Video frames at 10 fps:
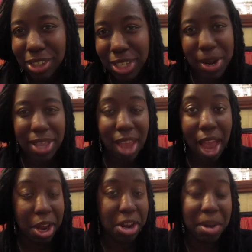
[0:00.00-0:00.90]
You know, I think I
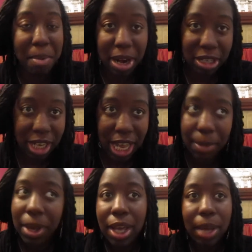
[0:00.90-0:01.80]
could have did a better
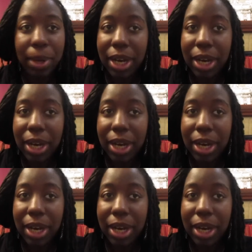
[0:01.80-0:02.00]
job, but